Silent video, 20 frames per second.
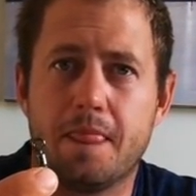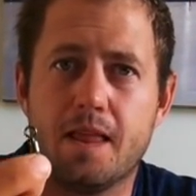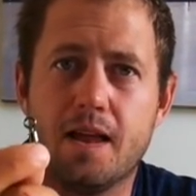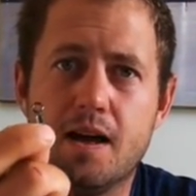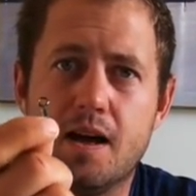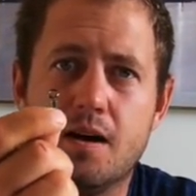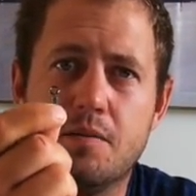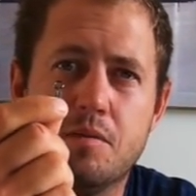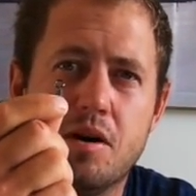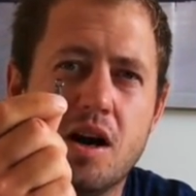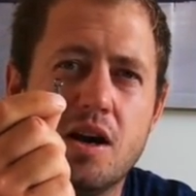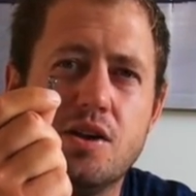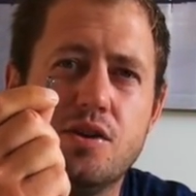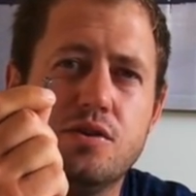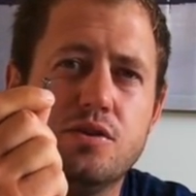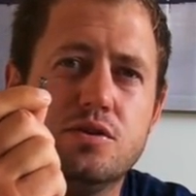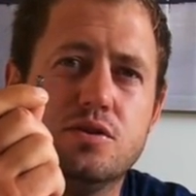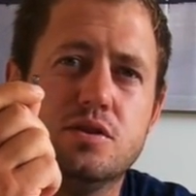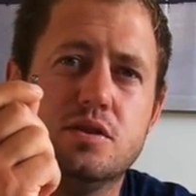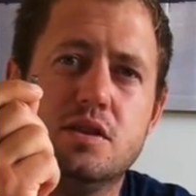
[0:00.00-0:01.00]
um, I
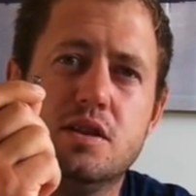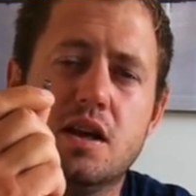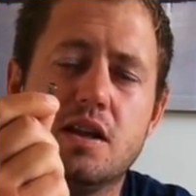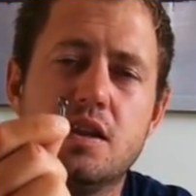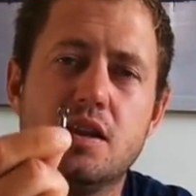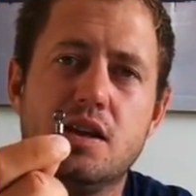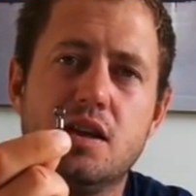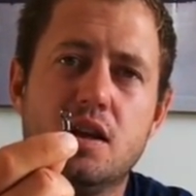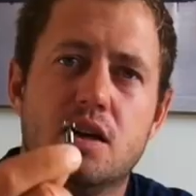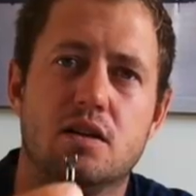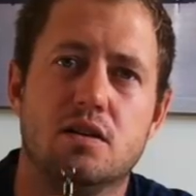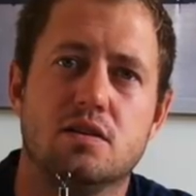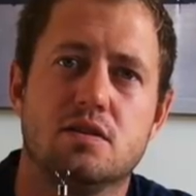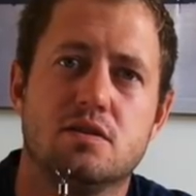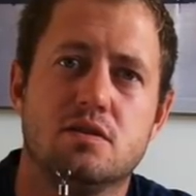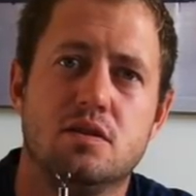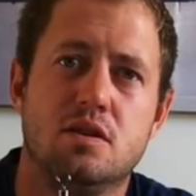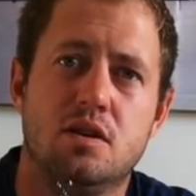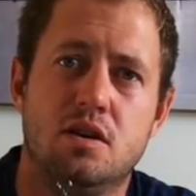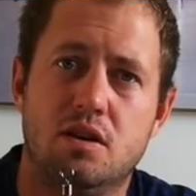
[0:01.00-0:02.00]
use nothing
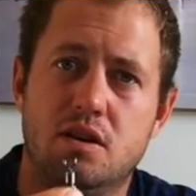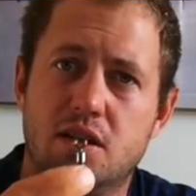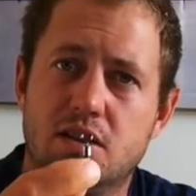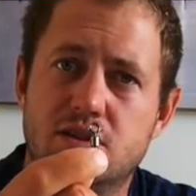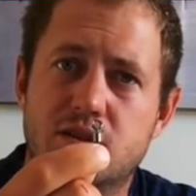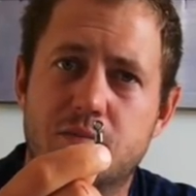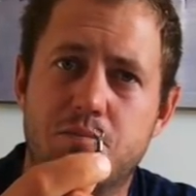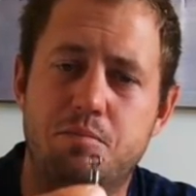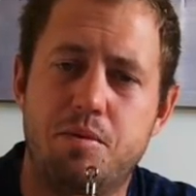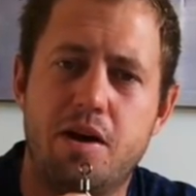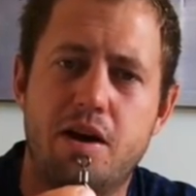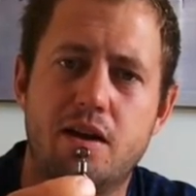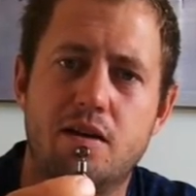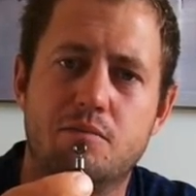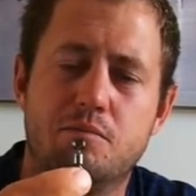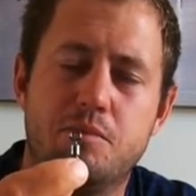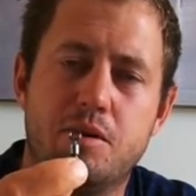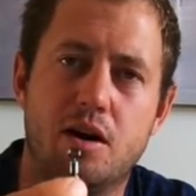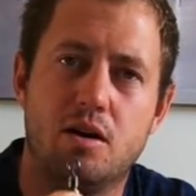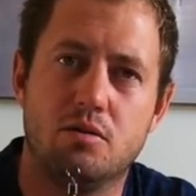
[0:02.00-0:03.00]
else than
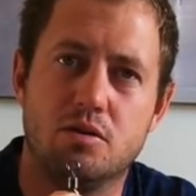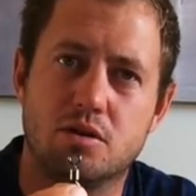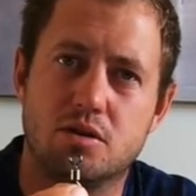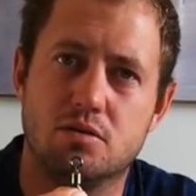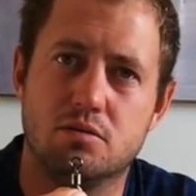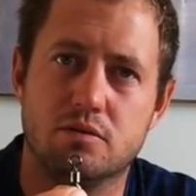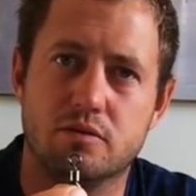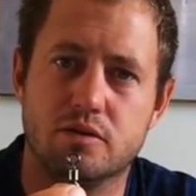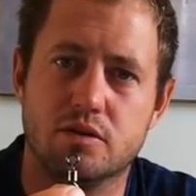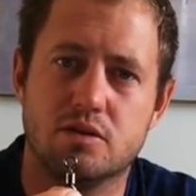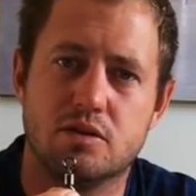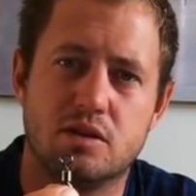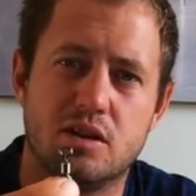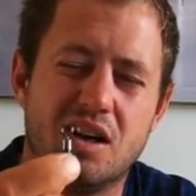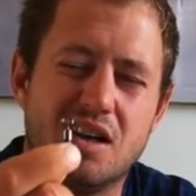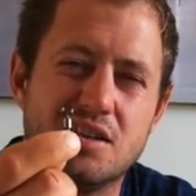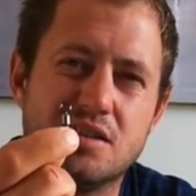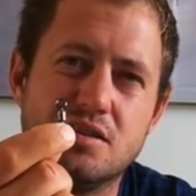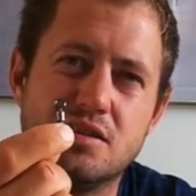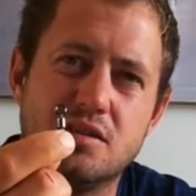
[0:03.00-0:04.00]
Japan power swivels,
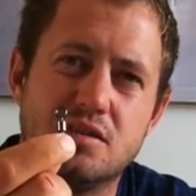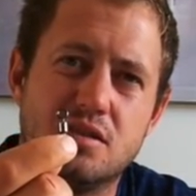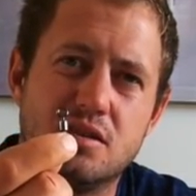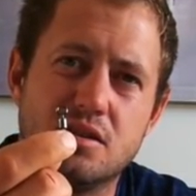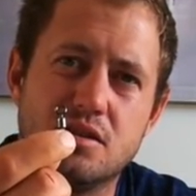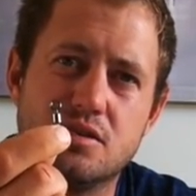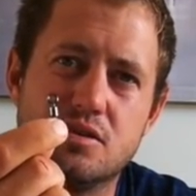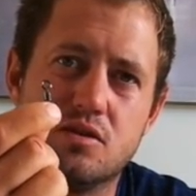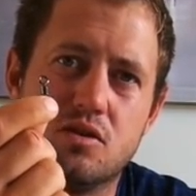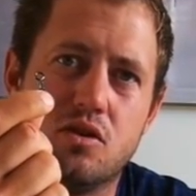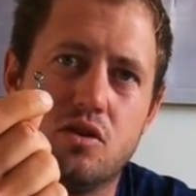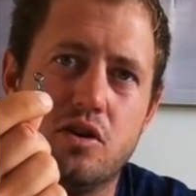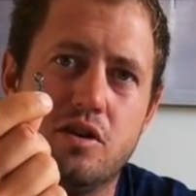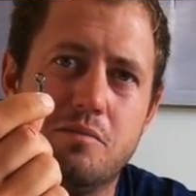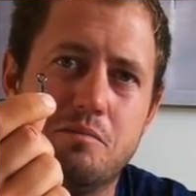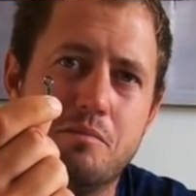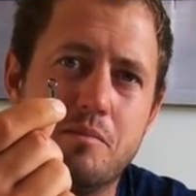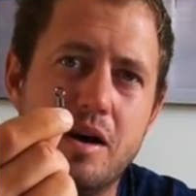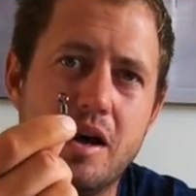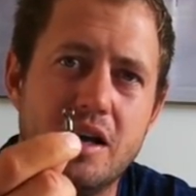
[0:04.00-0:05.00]
guys. These things are
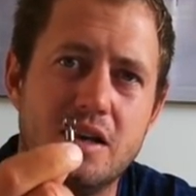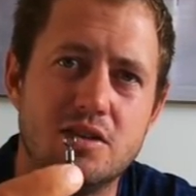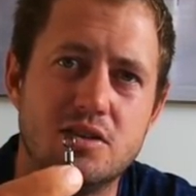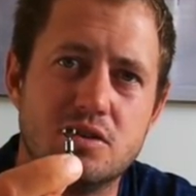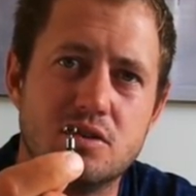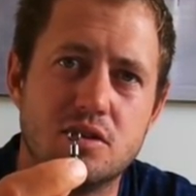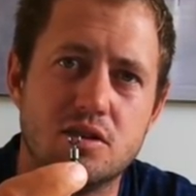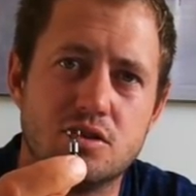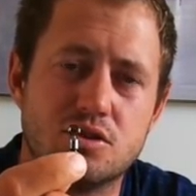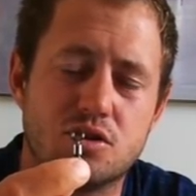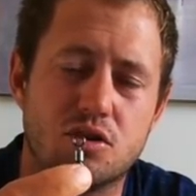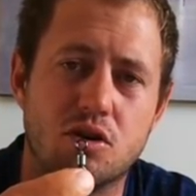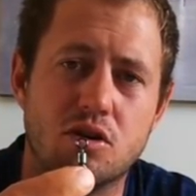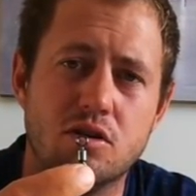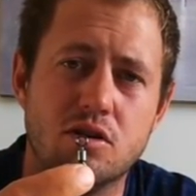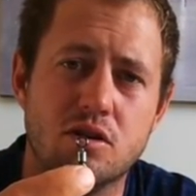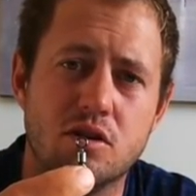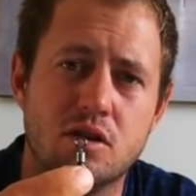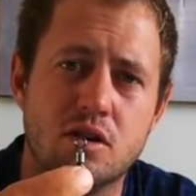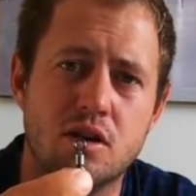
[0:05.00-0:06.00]
amazingly
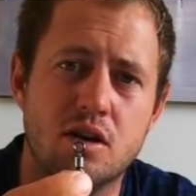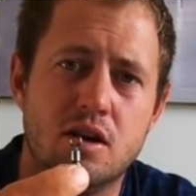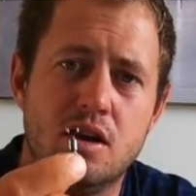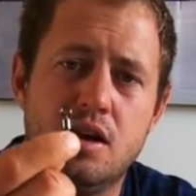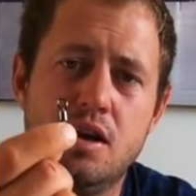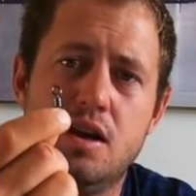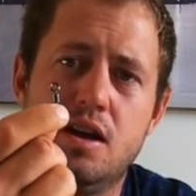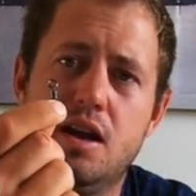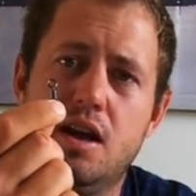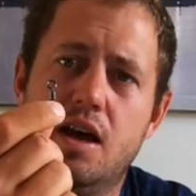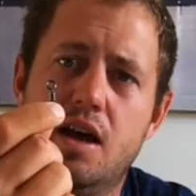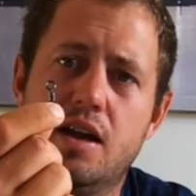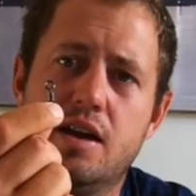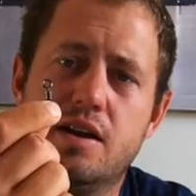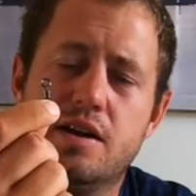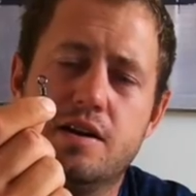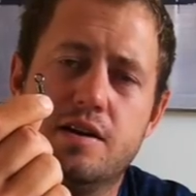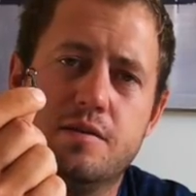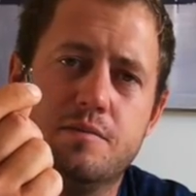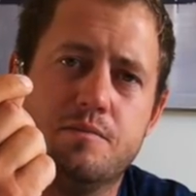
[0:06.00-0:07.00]
strong, and
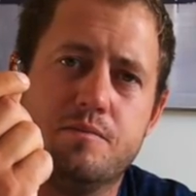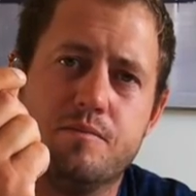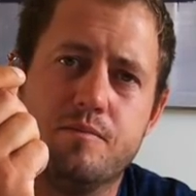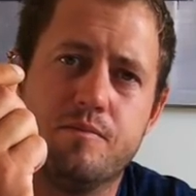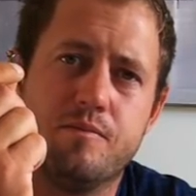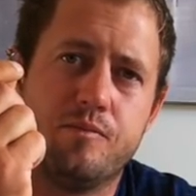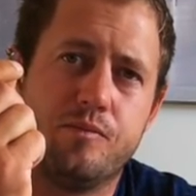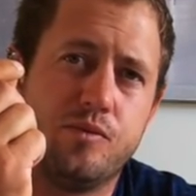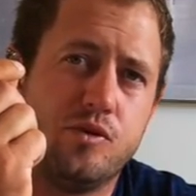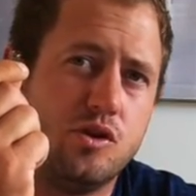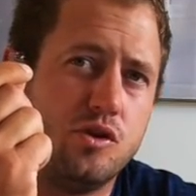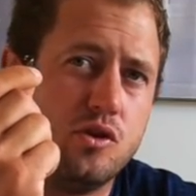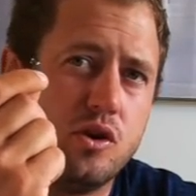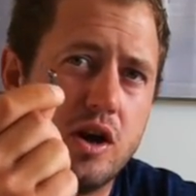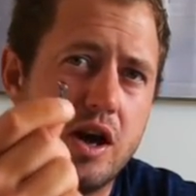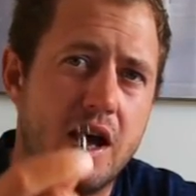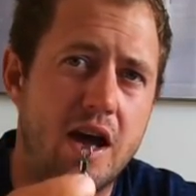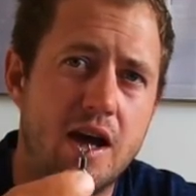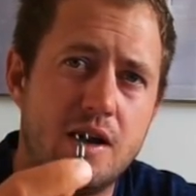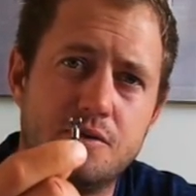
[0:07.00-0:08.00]
um, you
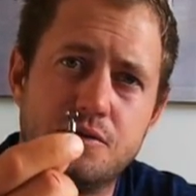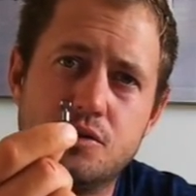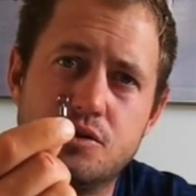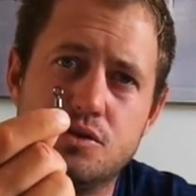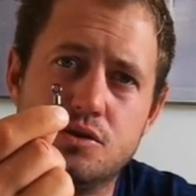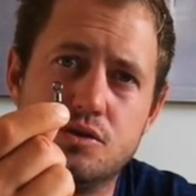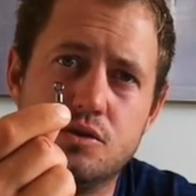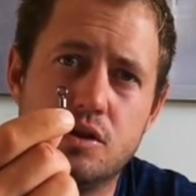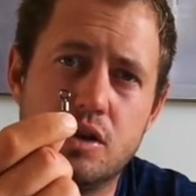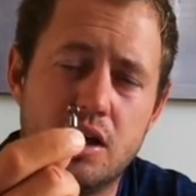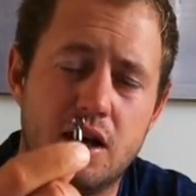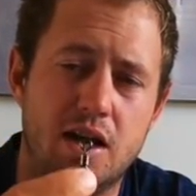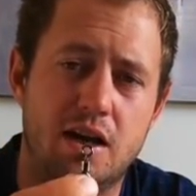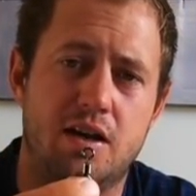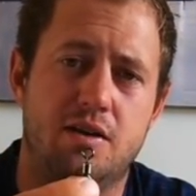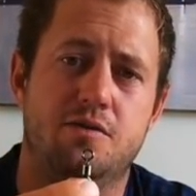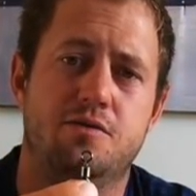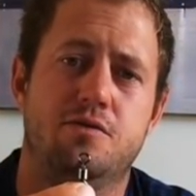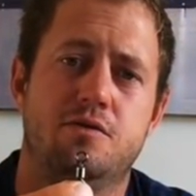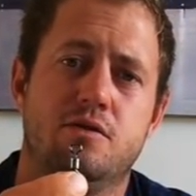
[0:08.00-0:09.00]
have to
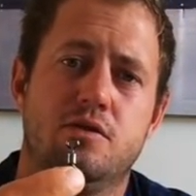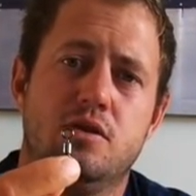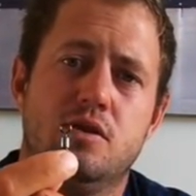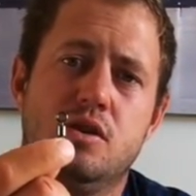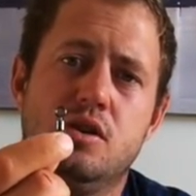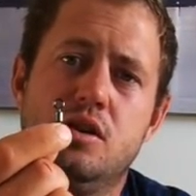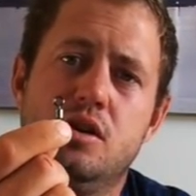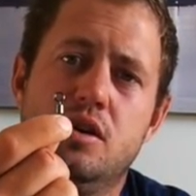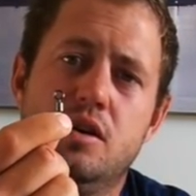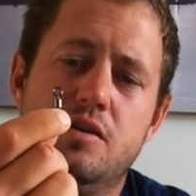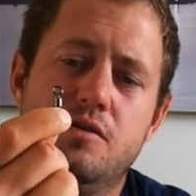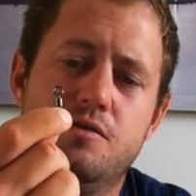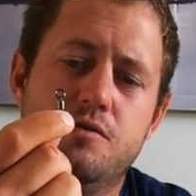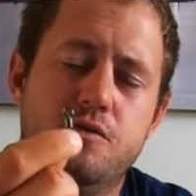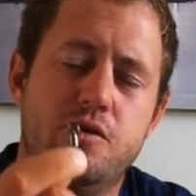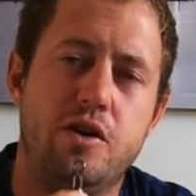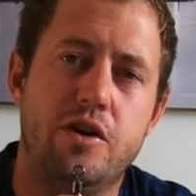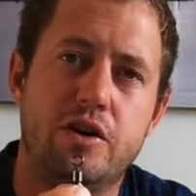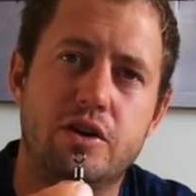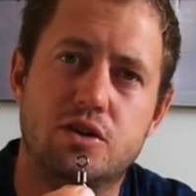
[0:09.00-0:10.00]
have a
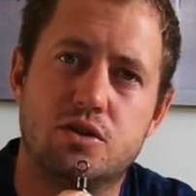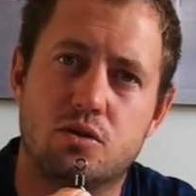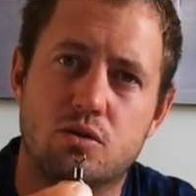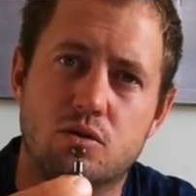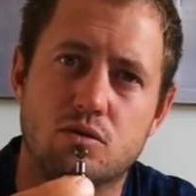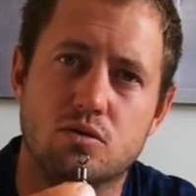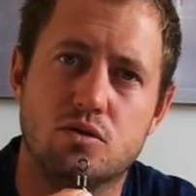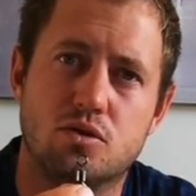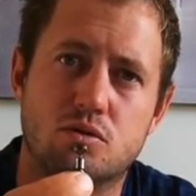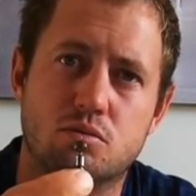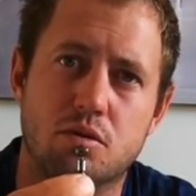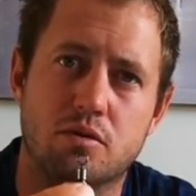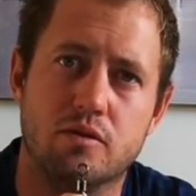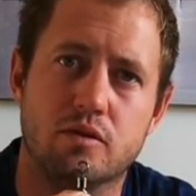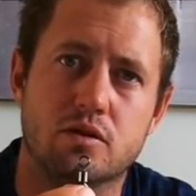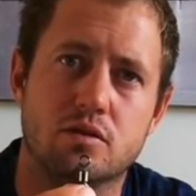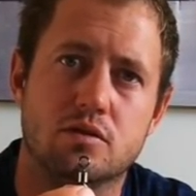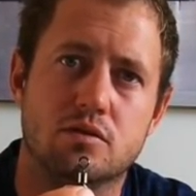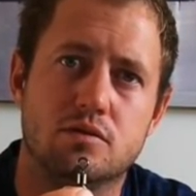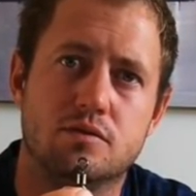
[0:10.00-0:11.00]
very strong
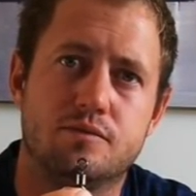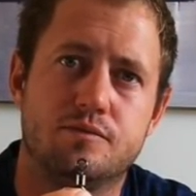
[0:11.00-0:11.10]
swivel.